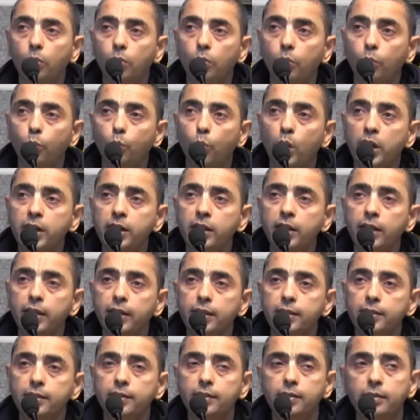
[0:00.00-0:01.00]
one
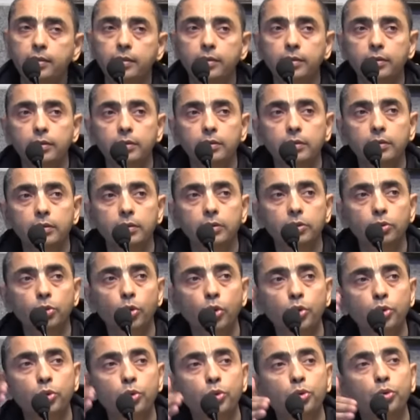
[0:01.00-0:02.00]
is
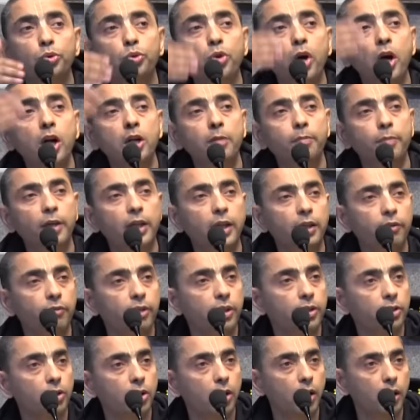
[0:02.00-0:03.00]
those who do not believe
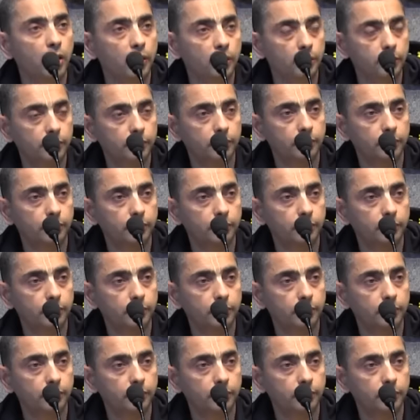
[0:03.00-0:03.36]
in God.